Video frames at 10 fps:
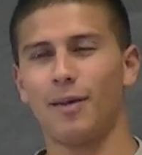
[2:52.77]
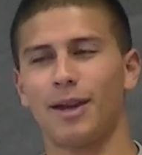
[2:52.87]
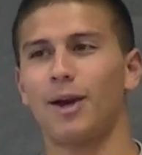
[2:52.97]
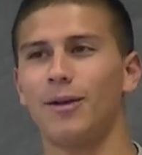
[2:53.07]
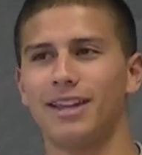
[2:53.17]
I
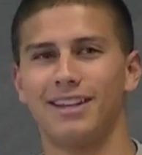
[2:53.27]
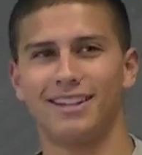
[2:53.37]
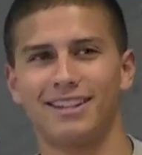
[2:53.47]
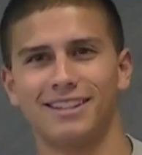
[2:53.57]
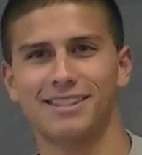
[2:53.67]
go in.
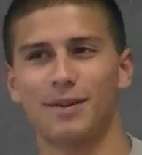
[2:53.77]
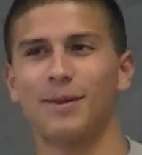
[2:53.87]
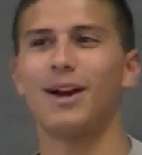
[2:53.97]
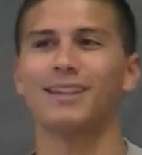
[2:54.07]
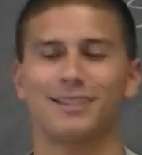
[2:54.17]
This is going to
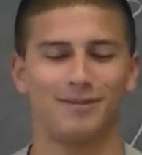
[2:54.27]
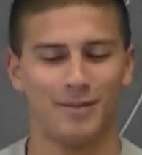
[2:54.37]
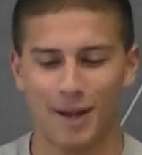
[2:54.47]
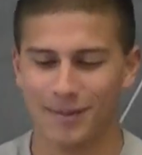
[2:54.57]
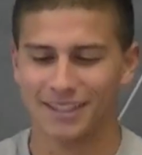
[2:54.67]
be awesome.
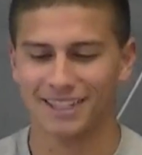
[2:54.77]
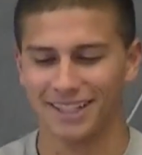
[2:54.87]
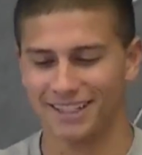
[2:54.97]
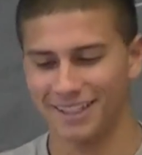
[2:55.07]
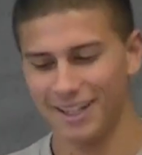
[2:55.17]
I'm
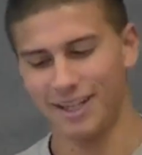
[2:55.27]
excited.